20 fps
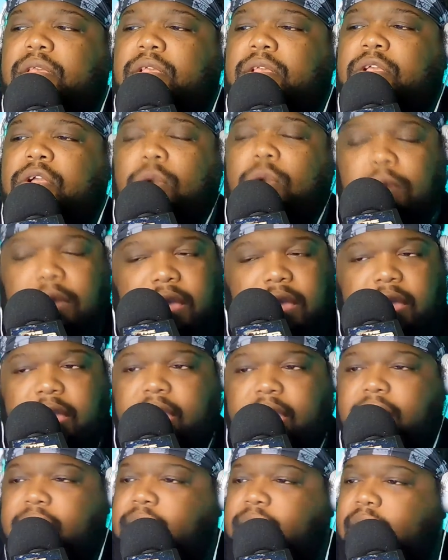Go
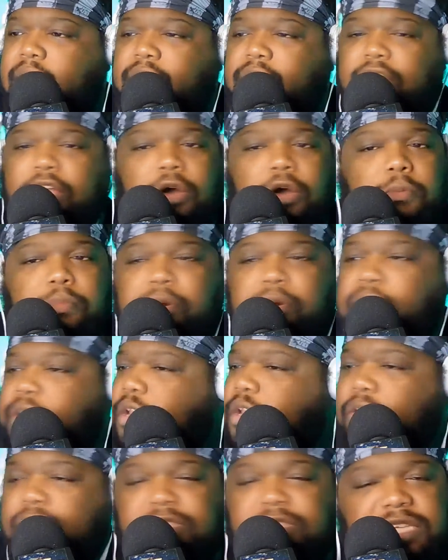ahead and don't put
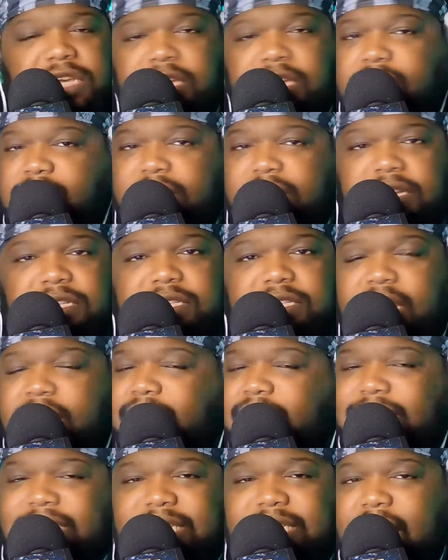no seasonings
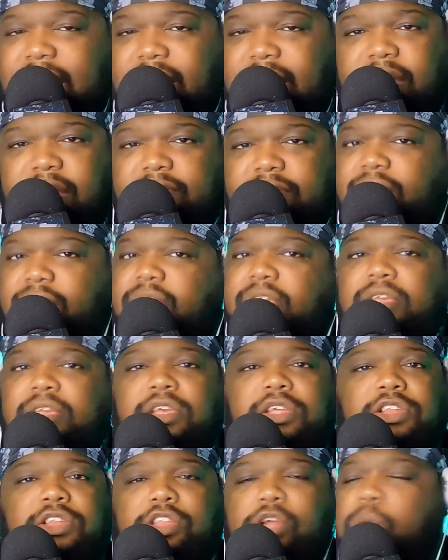inside of it.
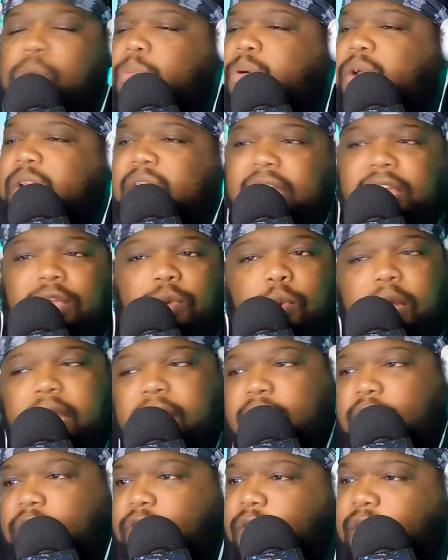Don't put any
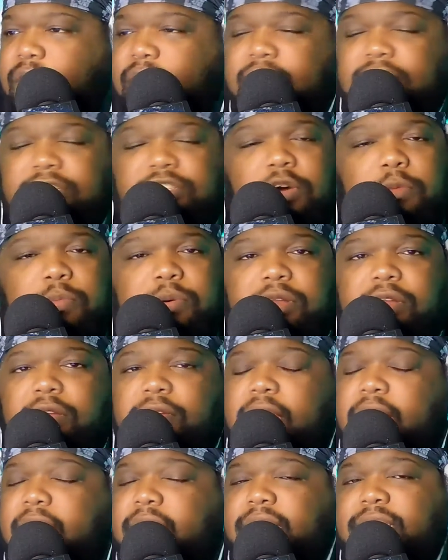wet ingredients. Don't put
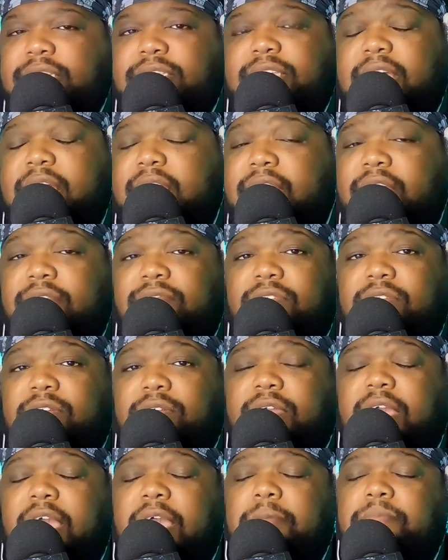no egg inside of it.
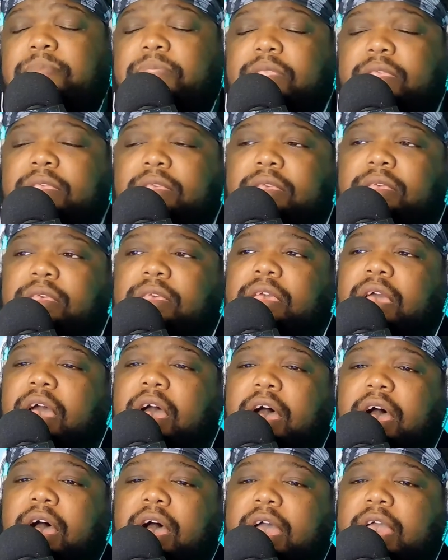Okay.
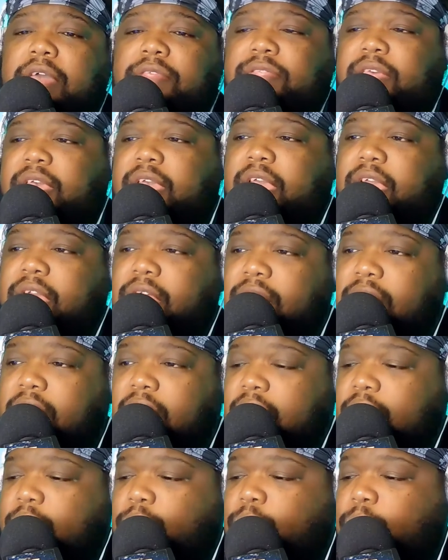And then
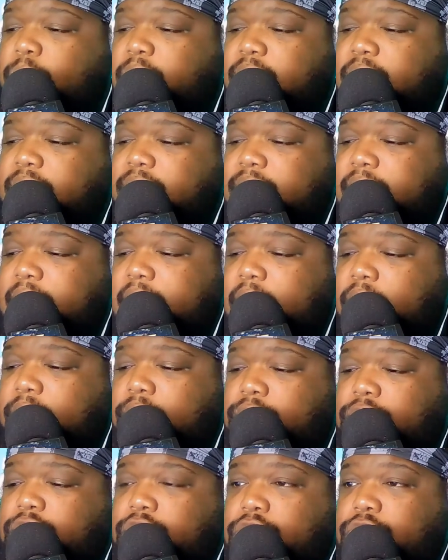when we get
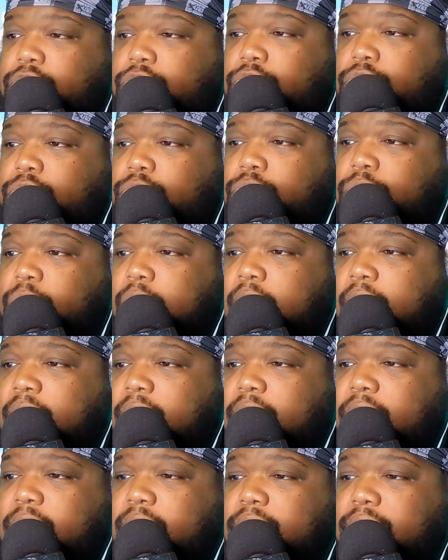down
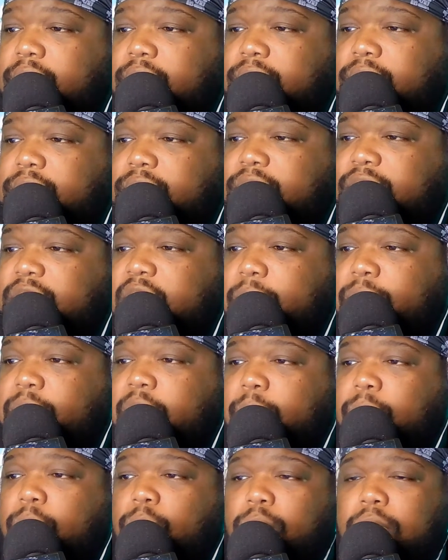to tip
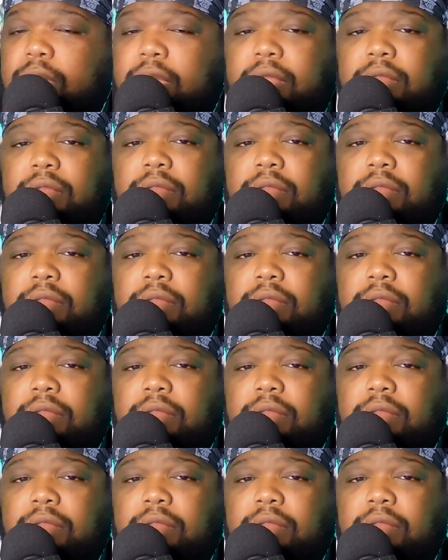number one.